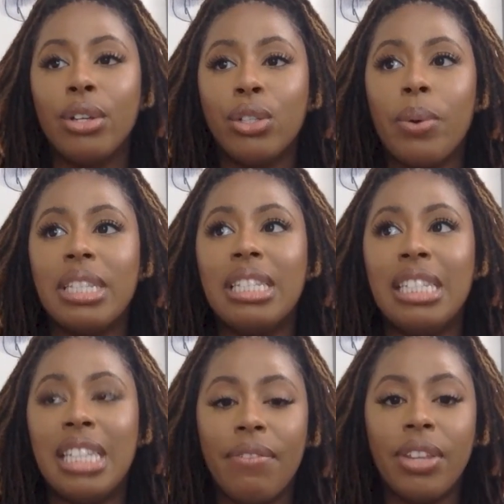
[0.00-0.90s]
So it's
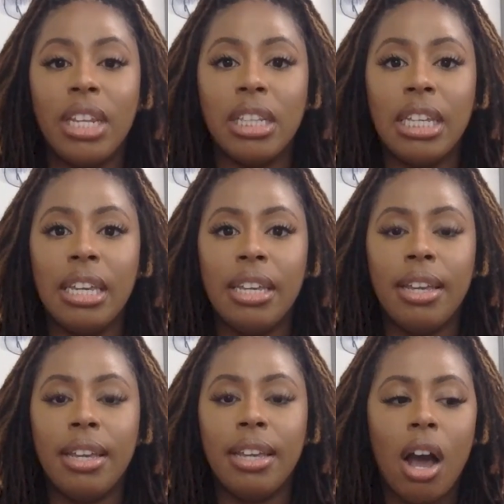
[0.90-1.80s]

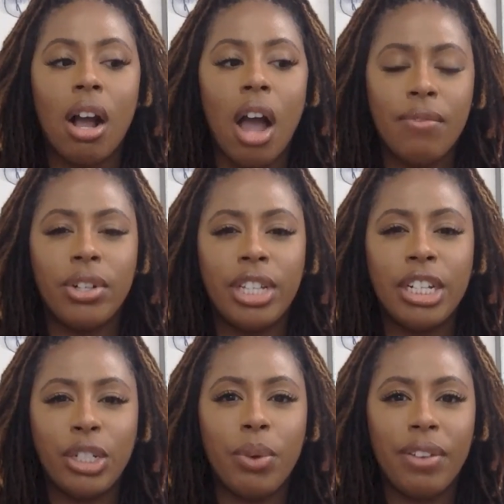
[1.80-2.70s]
definitely a
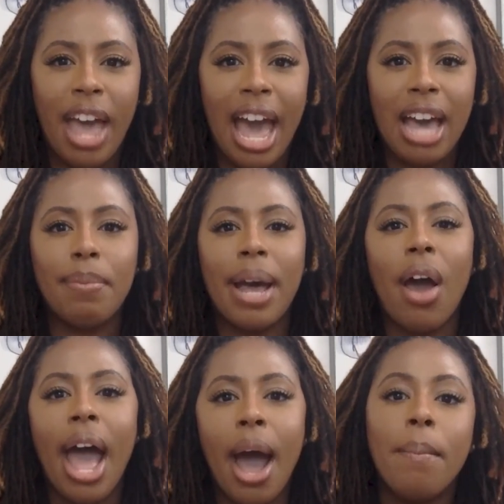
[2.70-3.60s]
conversation we've had about
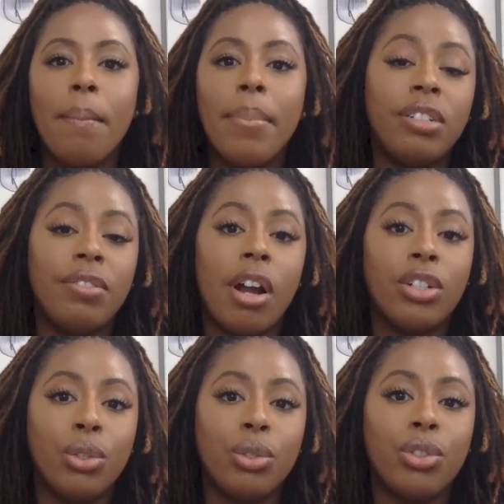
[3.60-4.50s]
how much of our
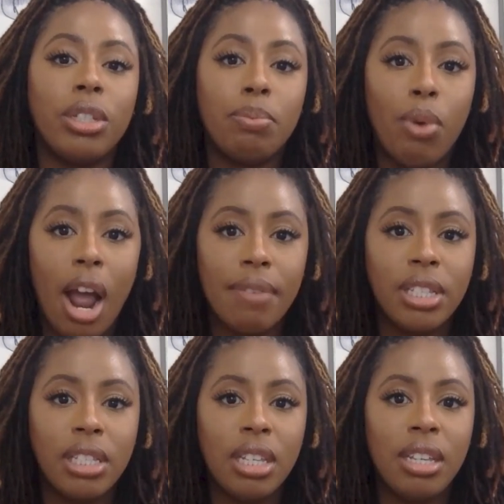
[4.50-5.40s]
children's
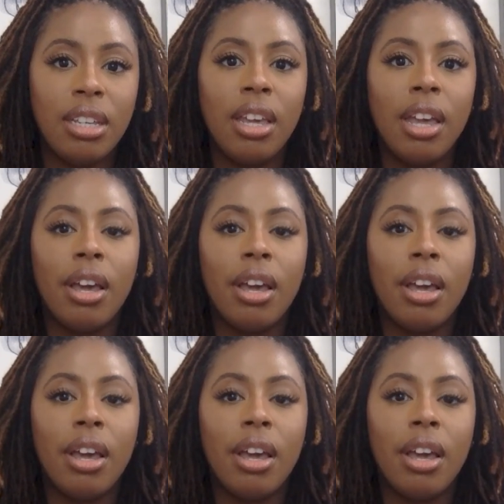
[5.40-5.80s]
privacy